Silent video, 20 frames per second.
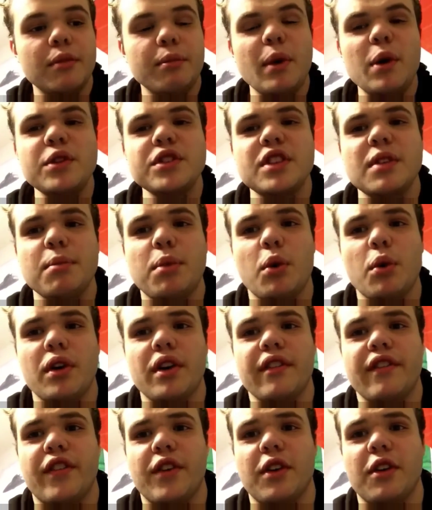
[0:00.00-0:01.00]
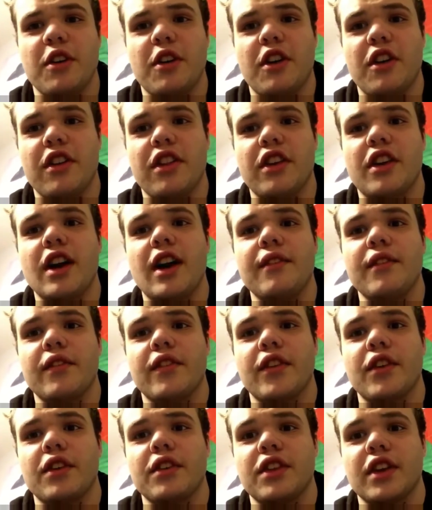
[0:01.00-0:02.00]
the most important for
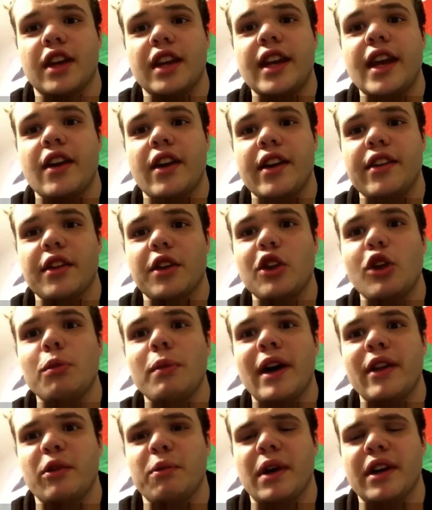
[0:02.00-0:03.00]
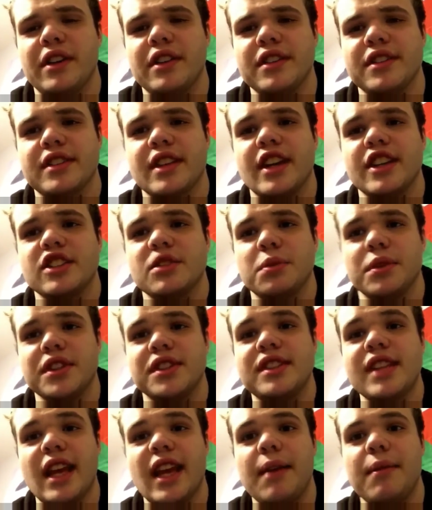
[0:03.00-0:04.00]
the canary in the coal mine that we're about to discuss was
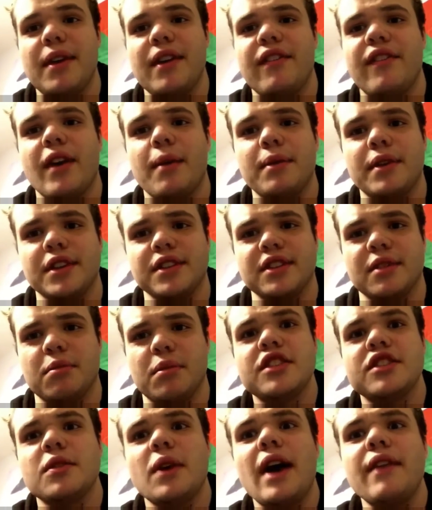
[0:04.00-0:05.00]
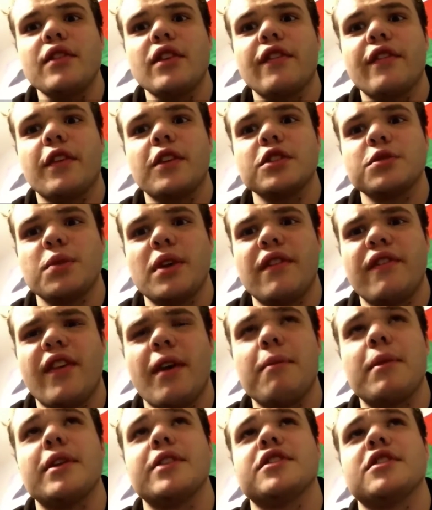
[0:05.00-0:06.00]
second wave feminism. So after first wave
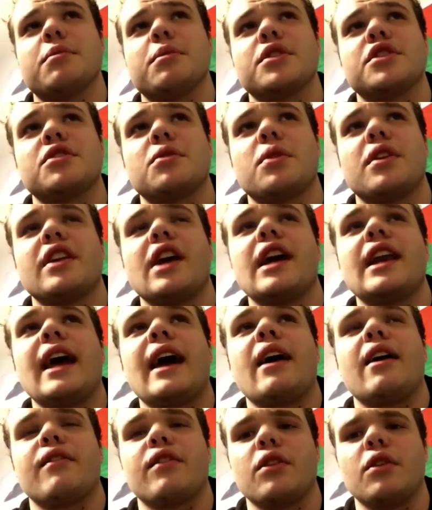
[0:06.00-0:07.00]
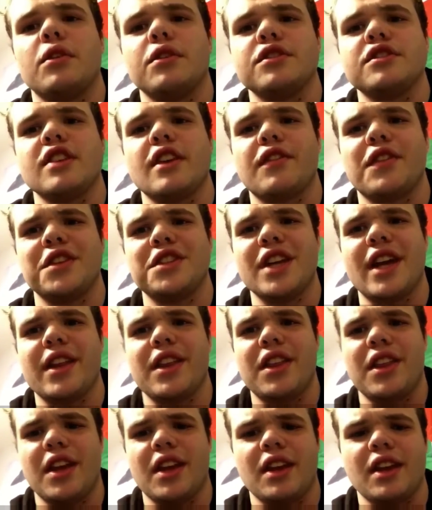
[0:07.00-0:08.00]
feminism, which sort of died out after the whole suffragette
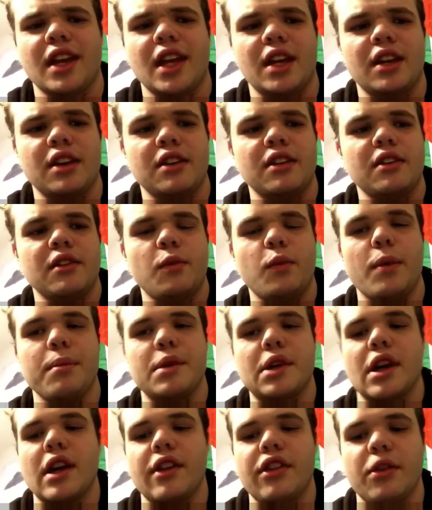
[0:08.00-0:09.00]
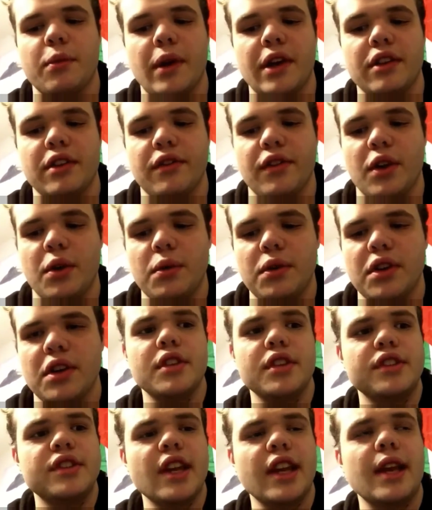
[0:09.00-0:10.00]
thing and women got the right to vote,
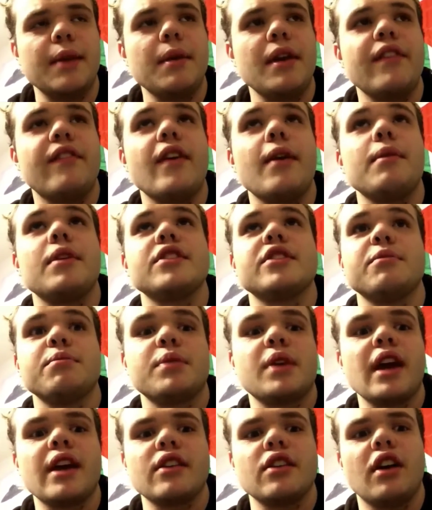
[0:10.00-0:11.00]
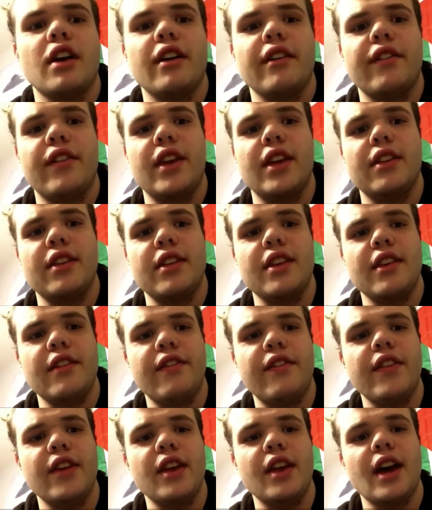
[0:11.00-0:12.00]
second wave feminism kicked off in the
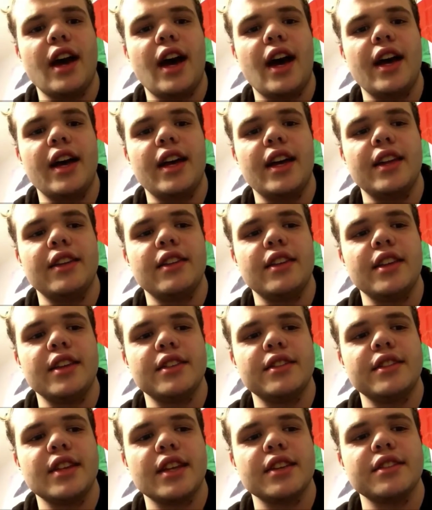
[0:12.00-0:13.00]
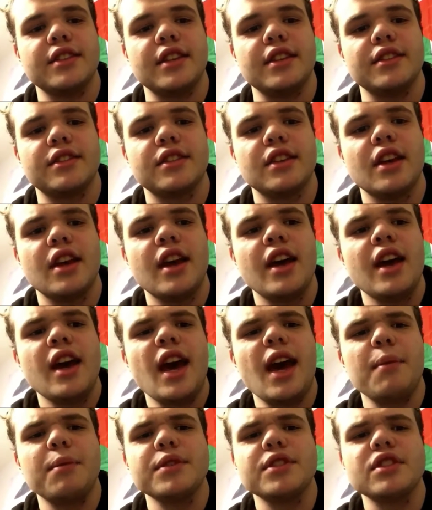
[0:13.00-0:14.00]
60s
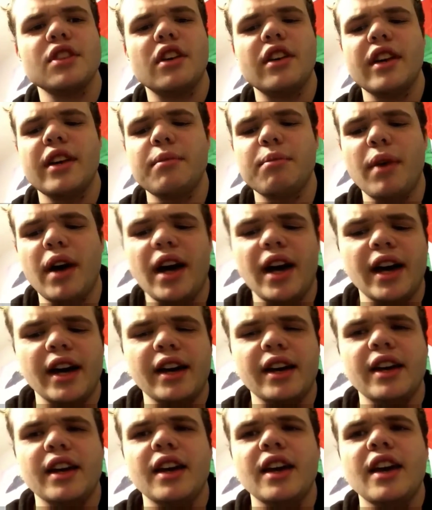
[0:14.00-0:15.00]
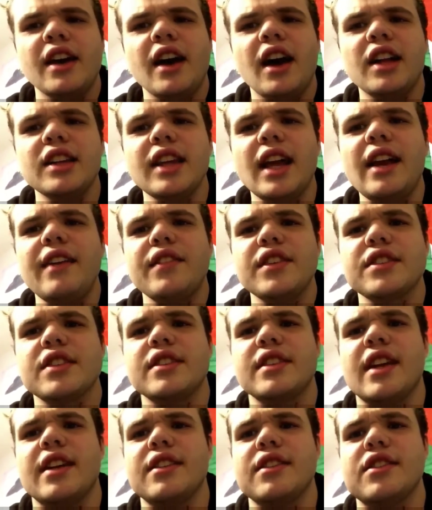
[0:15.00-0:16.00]
and was started by a lot of
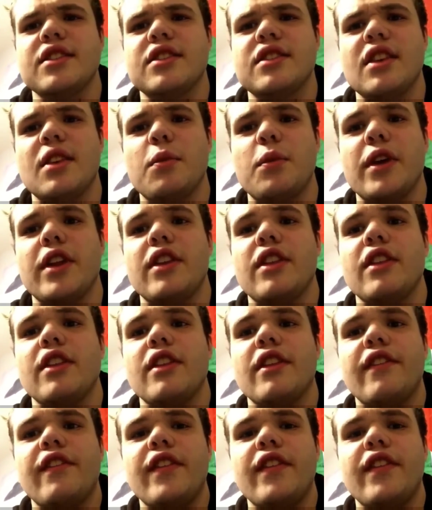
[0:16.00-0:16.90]
discontents with the